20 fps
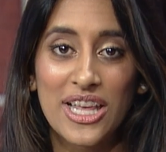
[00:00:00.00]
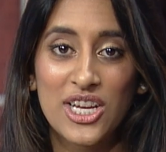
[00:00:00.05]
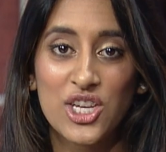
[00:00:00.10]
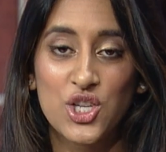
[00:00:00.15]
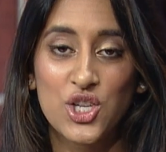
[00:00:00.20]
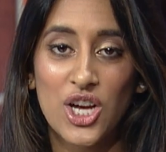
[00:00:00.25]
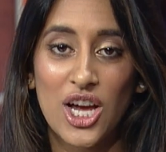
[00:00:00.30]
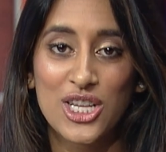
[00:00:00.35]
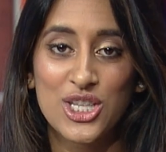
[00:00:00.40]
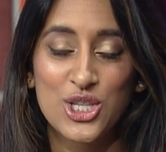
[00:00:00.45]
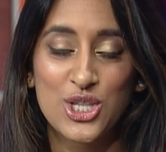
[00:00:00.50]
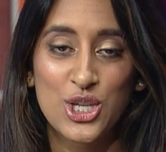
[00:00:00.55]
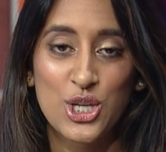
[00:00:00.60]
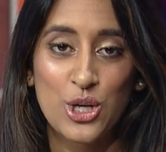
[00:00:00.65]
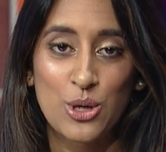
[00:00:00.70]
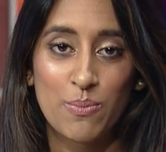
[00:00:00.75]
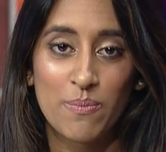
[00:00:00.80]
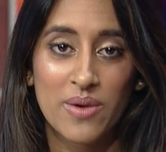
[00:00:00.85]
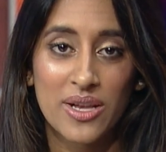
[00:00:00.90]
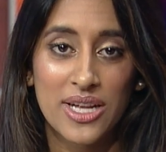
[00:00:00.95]
in just
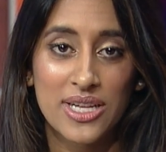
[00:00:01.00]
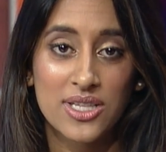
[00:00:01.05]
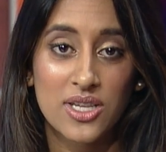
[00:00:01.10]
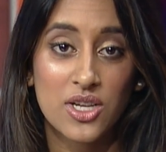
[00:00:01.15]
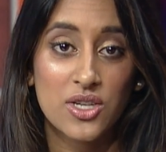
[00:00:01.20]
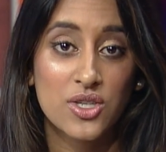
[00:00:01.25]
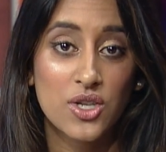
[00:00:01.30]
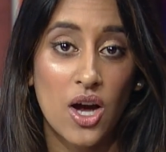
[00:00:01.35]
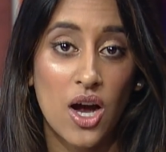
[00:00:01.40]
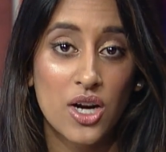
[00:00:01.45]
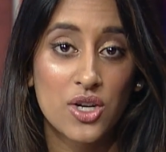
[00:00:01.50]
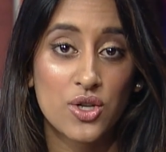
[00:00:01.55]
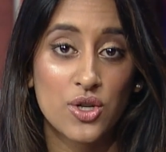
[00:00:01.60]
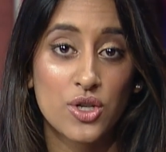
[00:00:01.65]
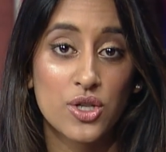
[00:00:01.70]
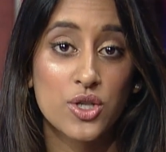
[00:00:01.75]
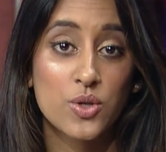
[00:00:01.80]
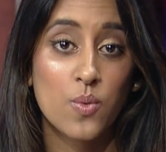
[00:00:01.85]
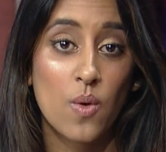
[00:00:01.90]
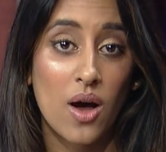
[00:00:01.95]
two minutes, Dr.
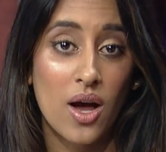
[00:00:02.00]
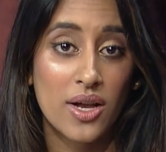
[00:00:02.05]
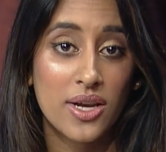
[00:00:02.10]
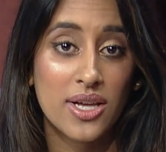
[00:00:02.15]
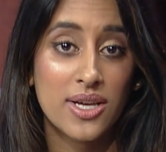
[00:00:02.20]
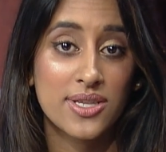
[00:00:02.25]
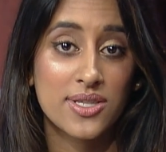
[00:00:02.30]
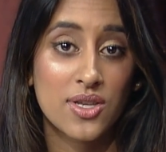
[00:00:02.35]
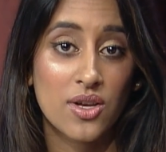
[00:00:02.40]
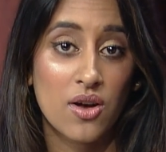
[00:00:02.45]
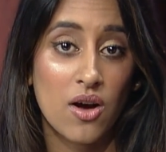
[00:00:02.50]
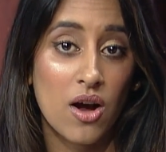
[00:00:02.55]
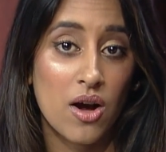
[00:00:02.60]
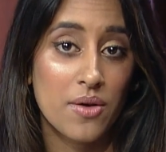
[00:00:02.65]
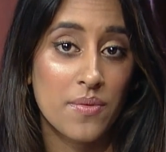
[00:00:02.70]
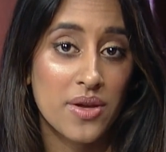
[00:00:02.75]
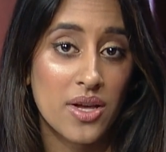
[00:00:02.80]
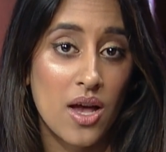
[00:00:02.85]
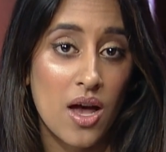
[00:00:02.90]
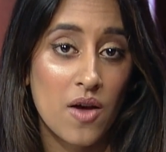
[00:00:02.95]
Swati
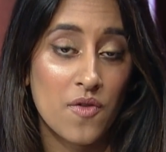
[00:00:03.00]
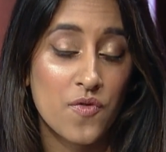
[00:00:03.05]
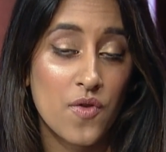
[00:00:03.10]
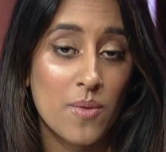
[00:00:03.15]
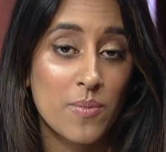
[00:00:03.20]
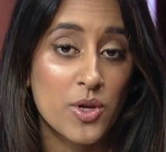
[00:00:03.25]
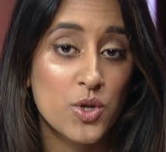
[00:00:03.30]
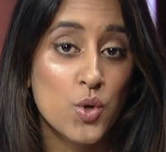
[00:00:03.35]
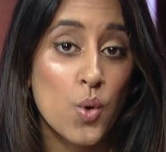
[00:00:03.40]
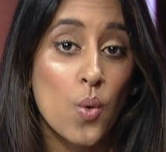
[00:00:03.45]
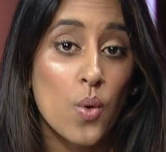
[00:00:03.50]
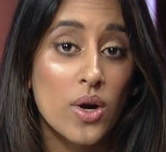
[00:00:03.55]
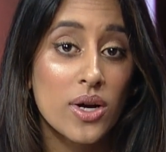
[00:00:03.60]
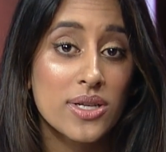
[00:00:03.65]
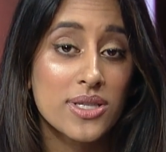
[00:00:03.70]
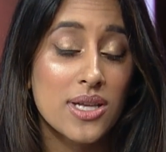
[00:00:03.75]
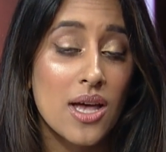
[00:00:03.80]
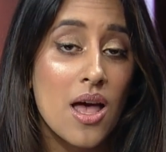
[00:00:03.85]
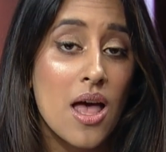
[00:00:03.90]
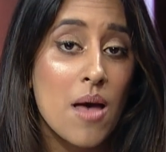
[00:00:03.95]
Sikaria from the
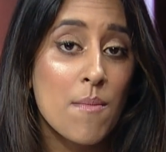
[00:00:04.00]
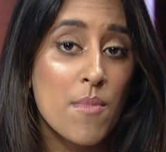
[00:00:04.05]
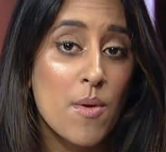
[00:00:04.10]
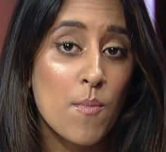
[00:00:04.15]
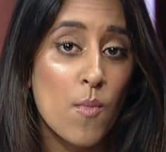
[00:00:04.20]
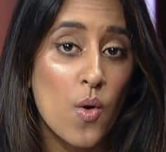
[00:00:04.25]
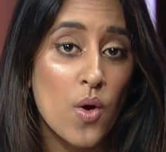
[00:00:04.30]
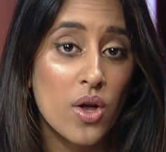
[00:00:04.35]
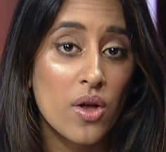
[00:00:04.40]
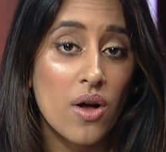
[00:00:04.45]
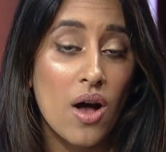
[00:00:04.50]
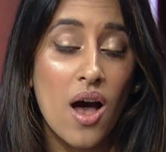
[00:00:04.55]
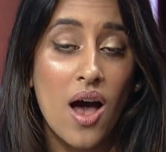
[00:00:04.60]
Torrance Memorial